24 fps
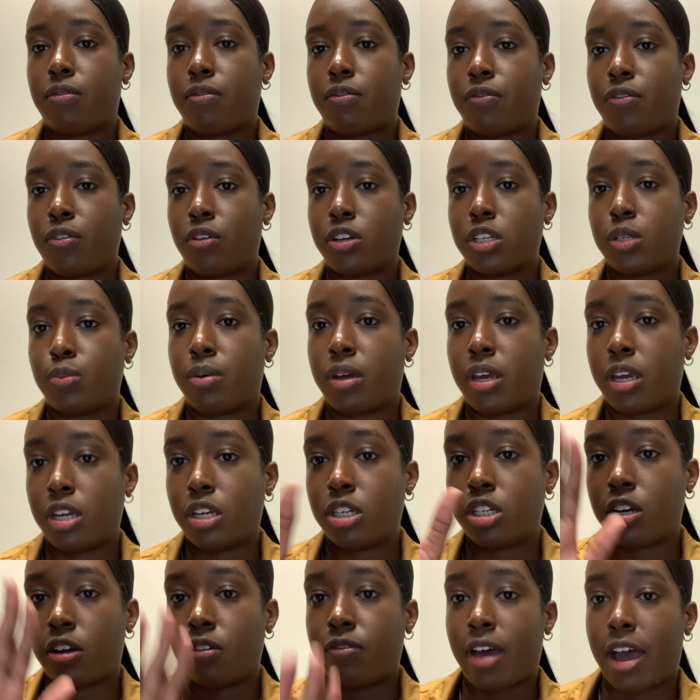first
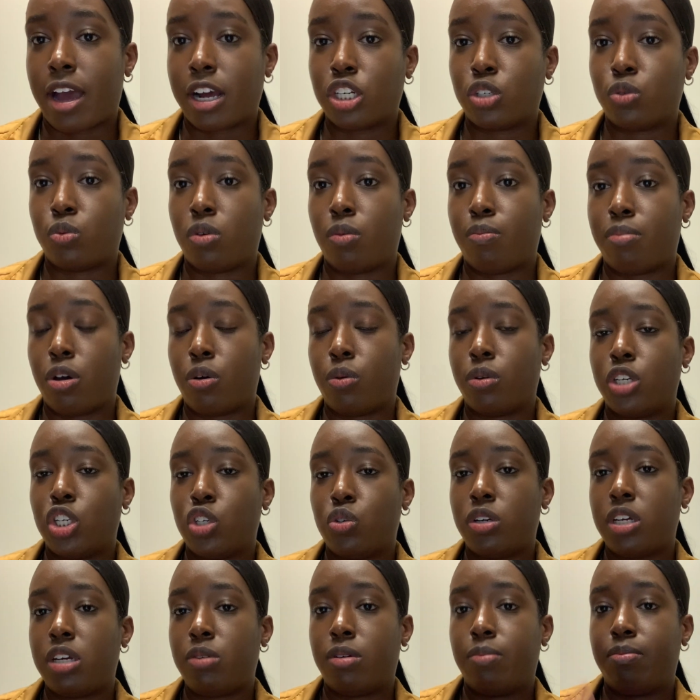page of actual
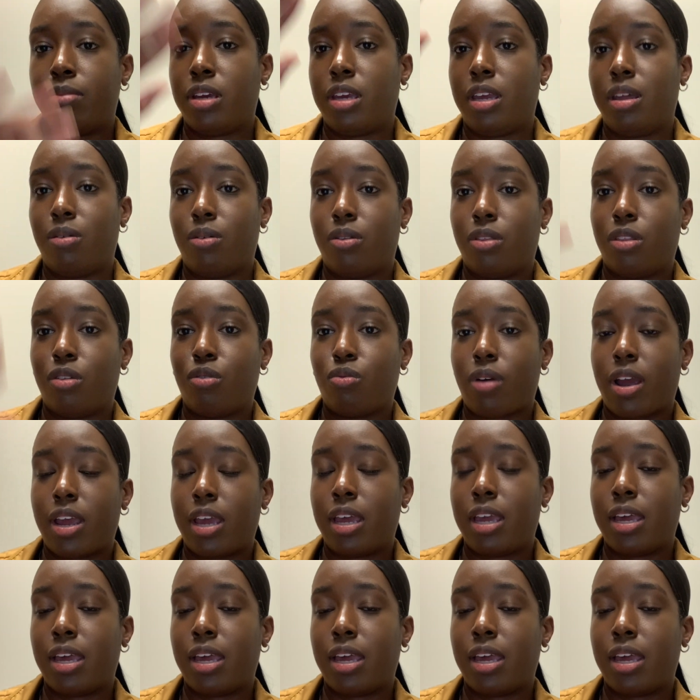poetry would begin on the right